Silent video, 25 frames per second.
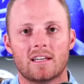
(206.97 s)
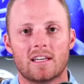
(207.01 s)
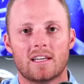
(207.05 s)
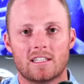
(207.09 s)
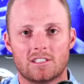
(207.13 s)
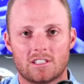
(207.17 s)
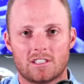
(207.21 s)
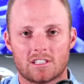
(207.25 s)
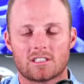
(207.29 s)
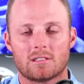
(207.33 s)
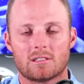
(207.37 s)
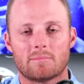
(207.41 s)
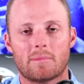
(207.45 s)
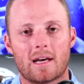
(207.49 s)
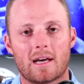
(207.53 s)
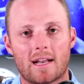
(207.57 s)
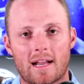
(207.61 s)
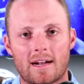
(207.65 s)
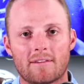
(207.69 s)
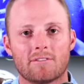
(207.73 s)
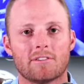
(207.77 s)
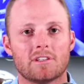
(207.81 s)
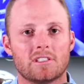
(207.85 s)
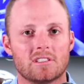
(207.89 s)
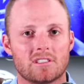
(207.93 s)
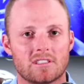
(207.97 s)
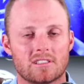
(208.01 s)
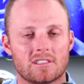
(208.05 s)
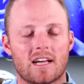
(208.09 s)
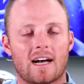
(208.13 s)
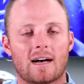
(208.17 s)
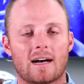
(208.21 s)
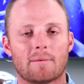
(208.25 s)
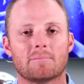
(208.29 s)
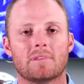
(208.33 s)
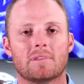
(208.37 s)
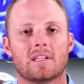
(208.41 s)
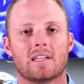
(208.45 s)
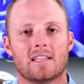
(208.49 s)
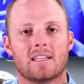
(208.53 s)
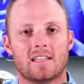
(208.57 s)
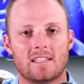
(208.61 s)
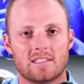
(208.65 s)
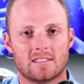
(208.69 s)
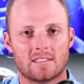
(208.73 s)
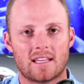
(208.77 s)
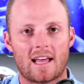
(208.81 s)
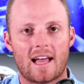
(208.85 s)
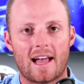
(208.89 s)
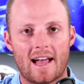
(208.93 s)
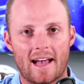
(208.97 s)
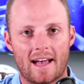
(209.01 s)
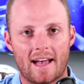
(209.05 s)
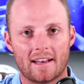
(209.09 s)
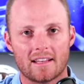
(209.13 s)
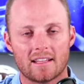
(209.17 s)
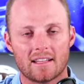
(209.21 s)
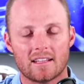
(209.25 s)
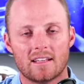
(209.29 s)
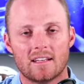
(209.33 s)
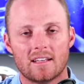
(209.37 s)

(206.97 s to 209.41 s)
in just about every stop that he's had.